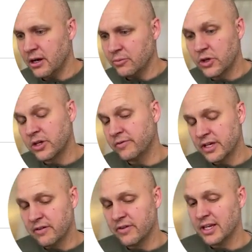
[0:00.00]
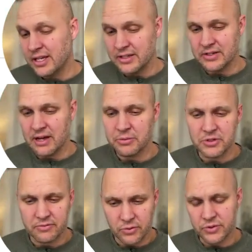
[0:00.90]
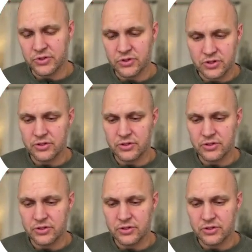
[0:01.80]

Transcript: We could even give it examples if it was